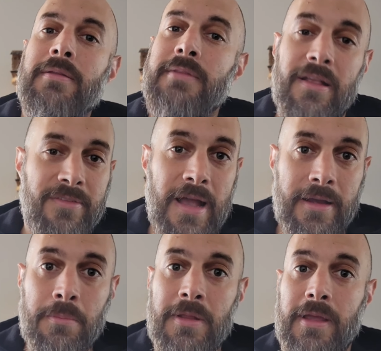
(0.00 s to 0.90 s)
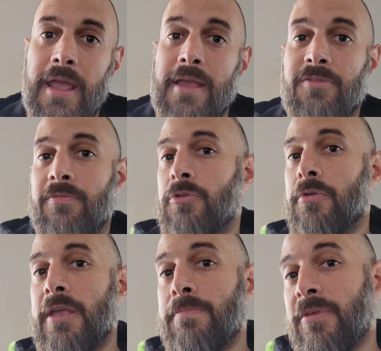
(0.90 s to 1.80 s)
That's not going to be the case if you
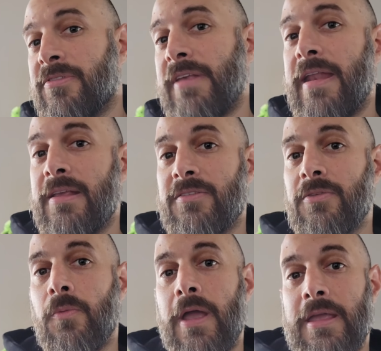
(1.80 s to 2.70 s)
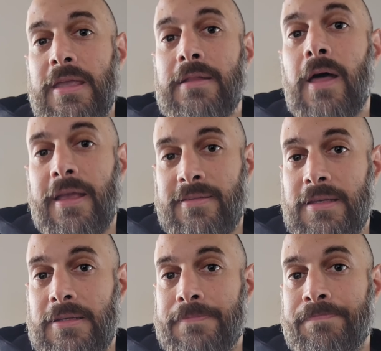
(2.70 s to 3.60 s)
keep the settings the way he likes
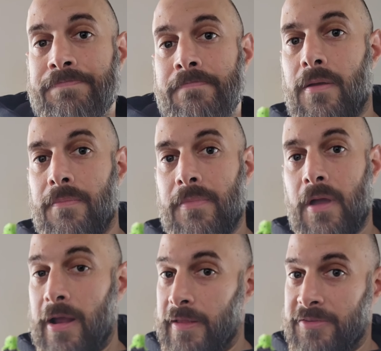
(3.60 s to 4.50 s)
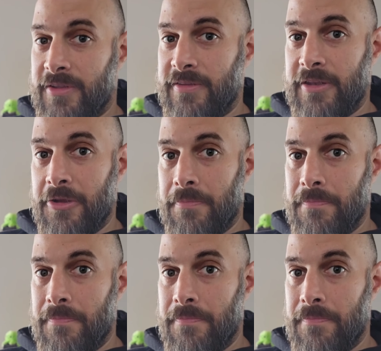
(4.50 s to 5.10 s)
it. All right, let's continue.